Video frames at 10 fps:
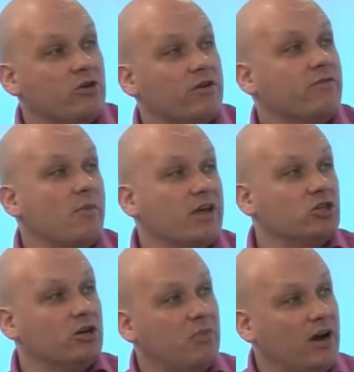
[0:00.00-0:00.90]
your
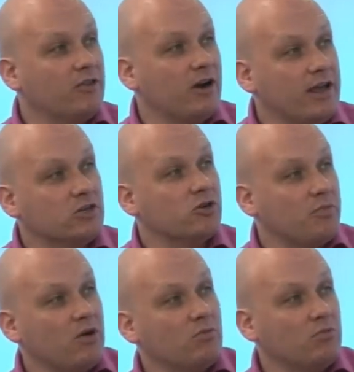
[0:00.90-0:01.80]
information a month later
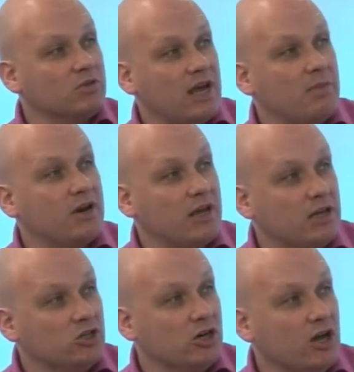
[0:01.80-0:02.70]
about what was happening
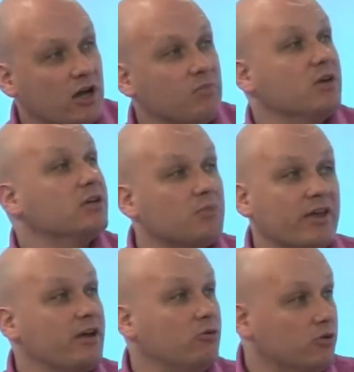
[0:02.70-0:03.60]
in July, because
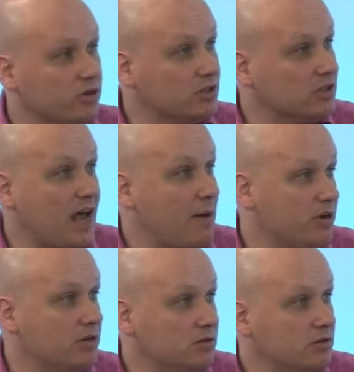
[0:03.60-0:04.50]
by then August's happened.